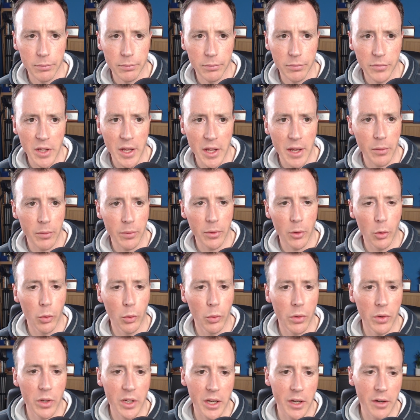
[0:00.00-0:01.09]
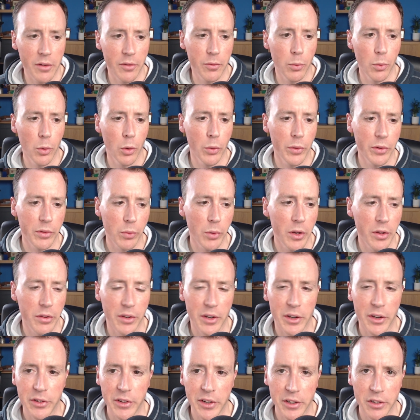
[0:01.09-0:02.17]
Yeah, kind of always worth
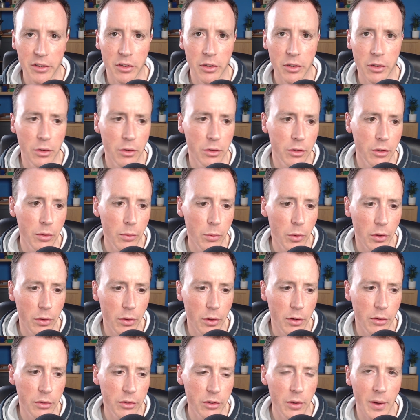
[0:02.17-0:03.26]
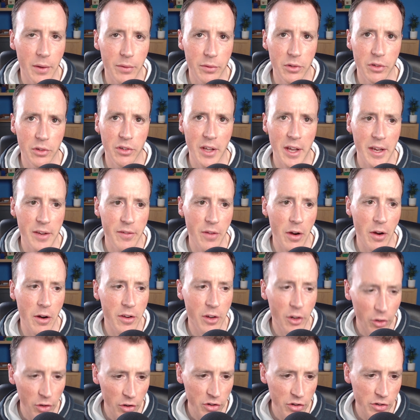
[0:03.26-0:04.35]
listening to what those two have to say. Very
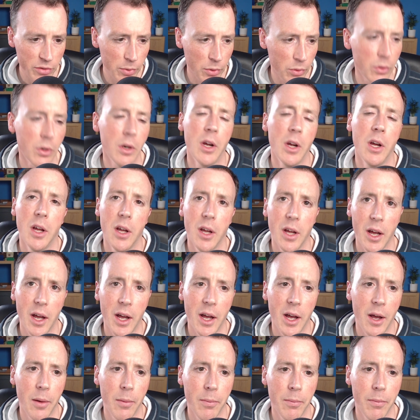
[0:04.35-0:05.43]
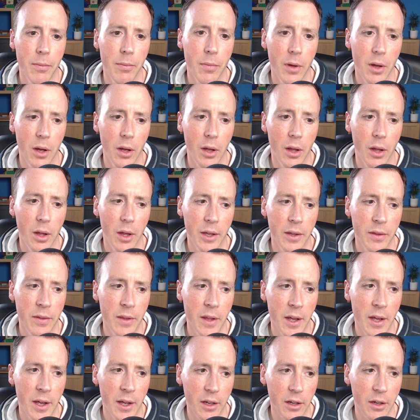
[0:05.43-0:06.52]
knowledgeable in
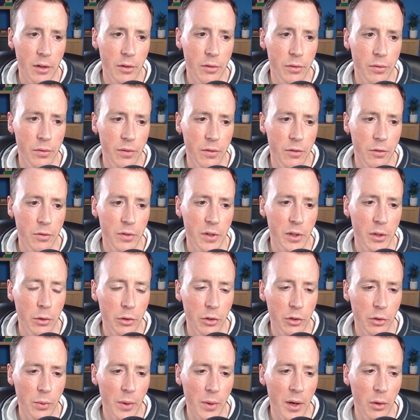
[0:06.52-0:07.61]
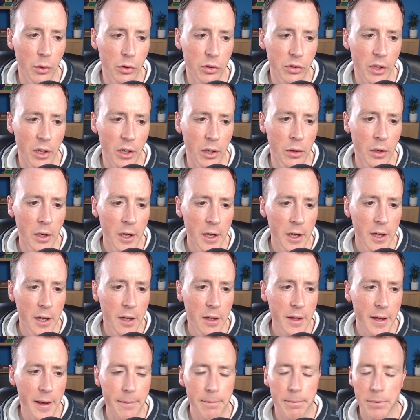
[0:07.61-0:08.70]
their kind of field as well. So
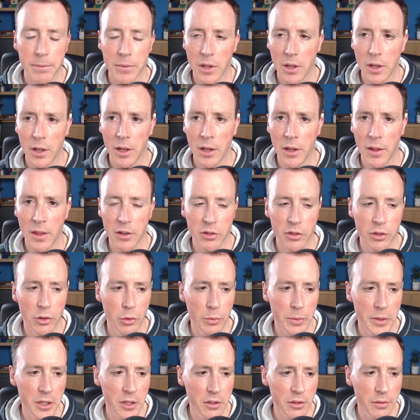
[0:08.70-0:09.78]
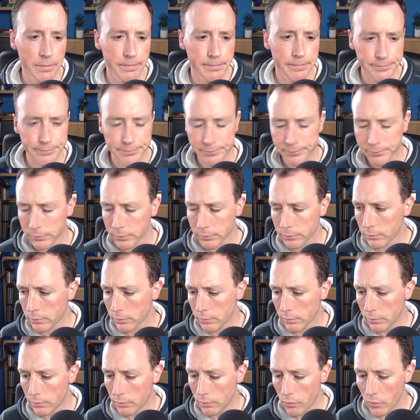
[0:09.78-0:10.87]
yeah, that should all be good.
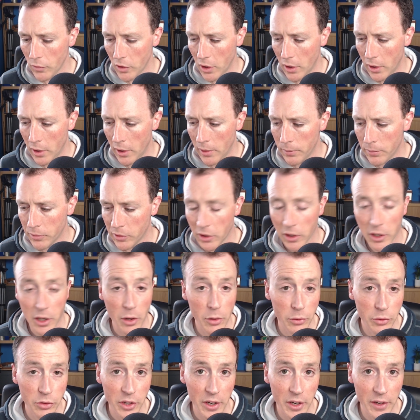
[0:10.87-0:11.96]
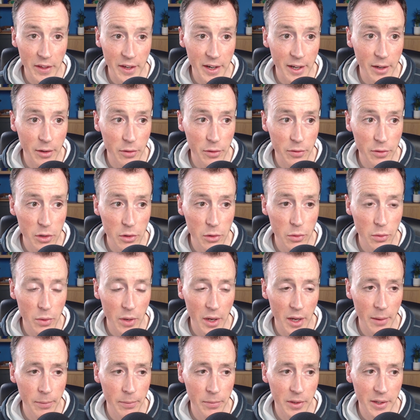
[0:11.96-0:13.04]
So go check that out if you
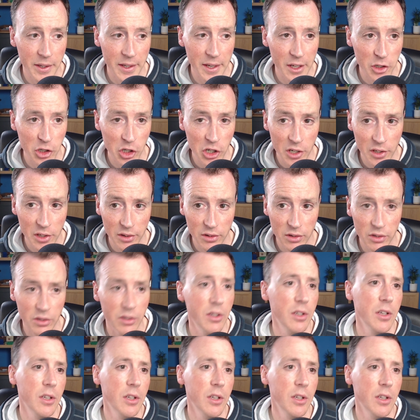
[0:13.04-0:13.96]
get a chance.